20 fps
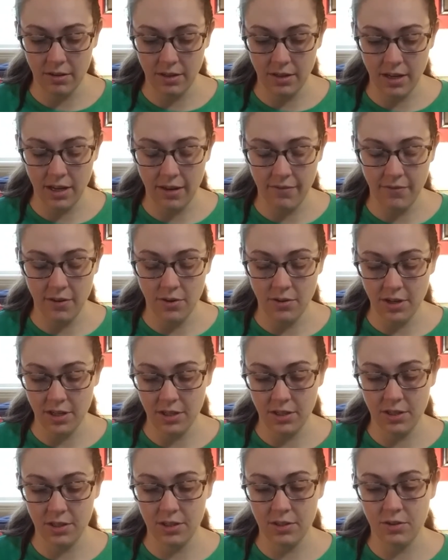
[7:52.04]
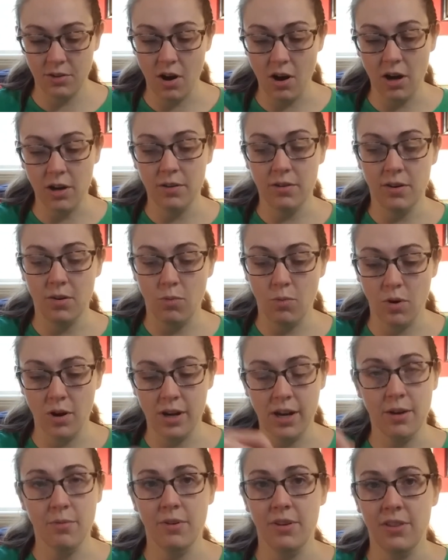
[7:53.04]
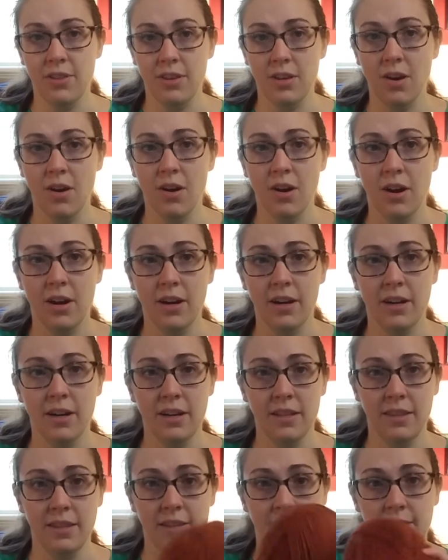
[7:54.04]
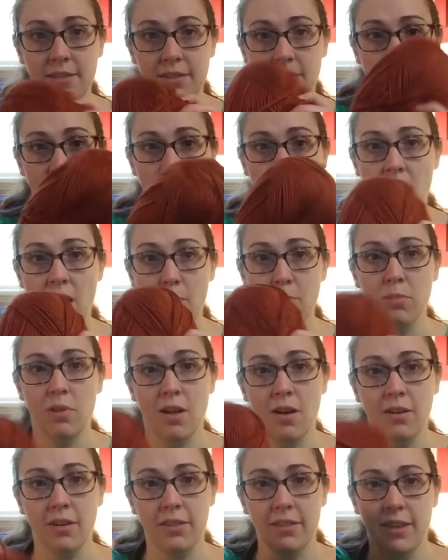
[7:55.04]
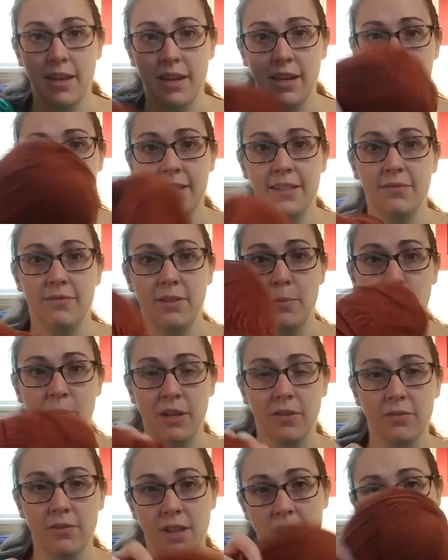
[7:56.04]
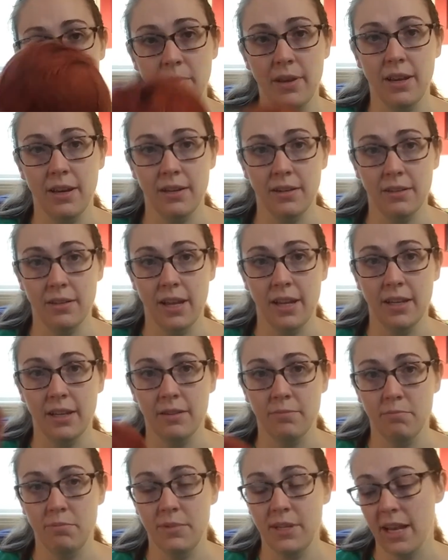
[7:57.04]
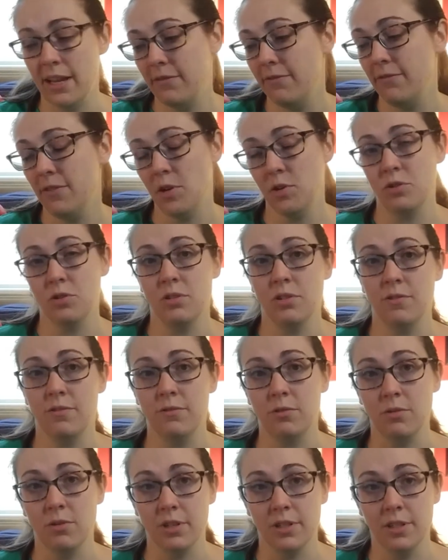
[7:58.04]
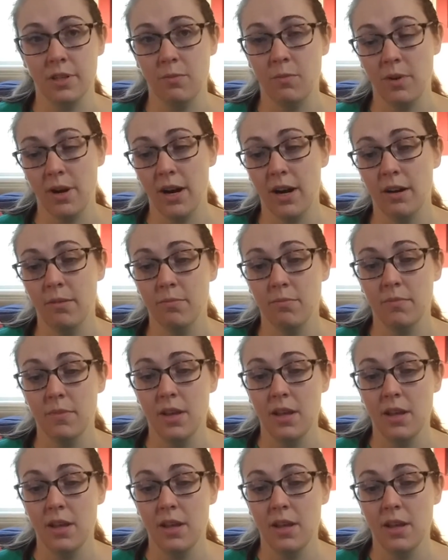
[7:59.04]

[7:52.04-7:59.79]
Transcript: If you just start working with the yarn, this oblong thing is flippy-flopping like a dead fish on the floor somewhere.